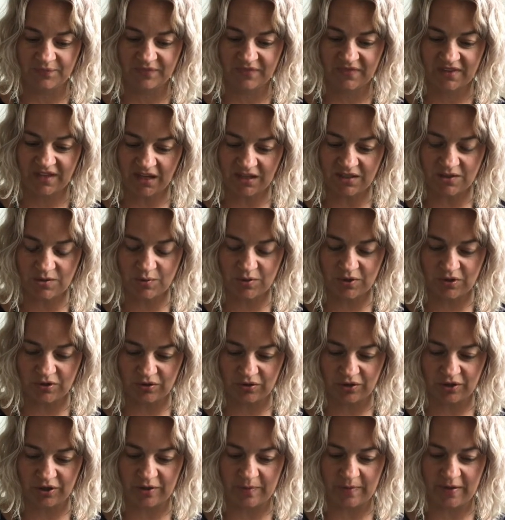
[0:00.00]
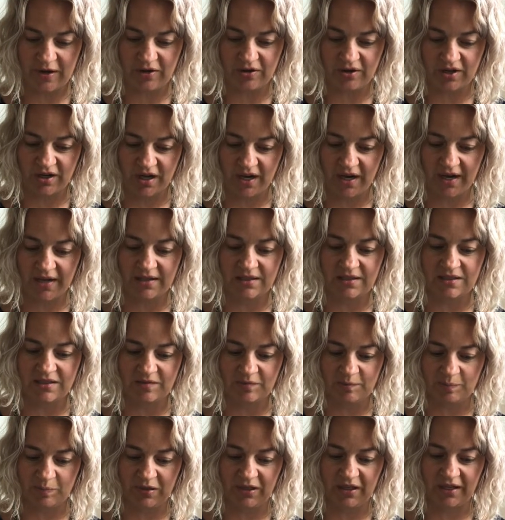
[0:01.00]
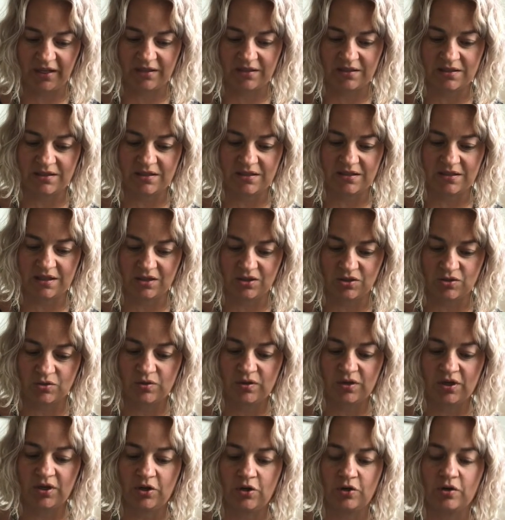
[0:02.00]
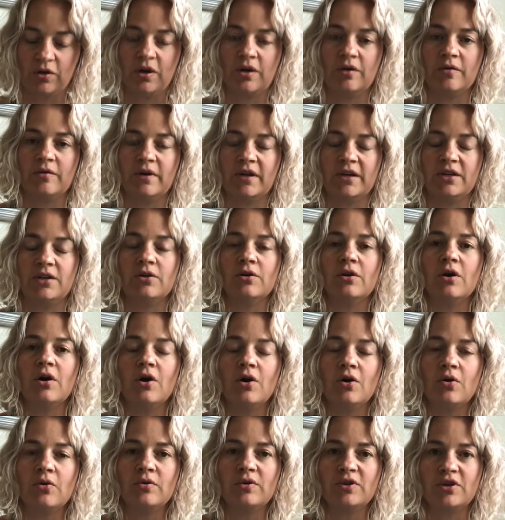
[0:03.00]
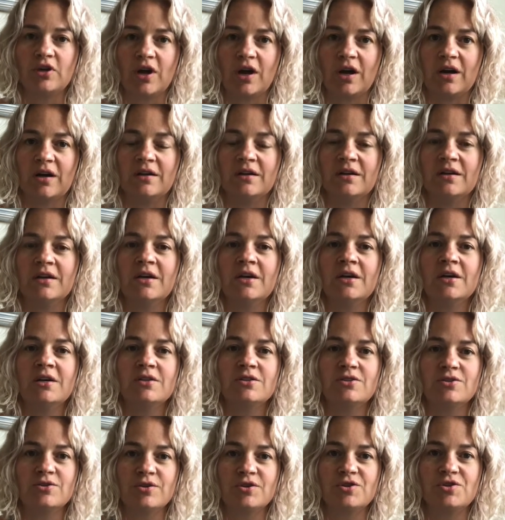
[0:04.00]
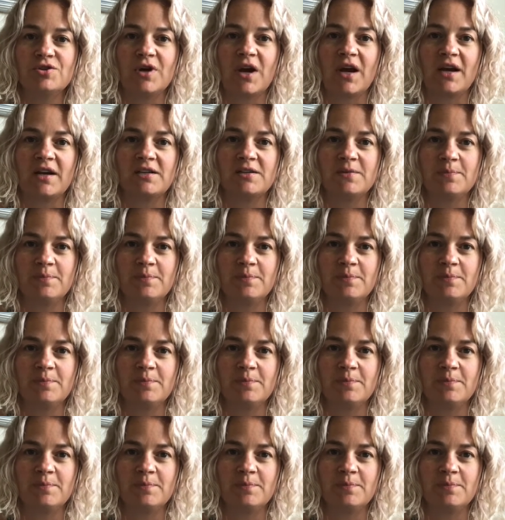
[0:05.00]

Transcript: That's where you learn about kinds of plants that you can grow in your own yard to attract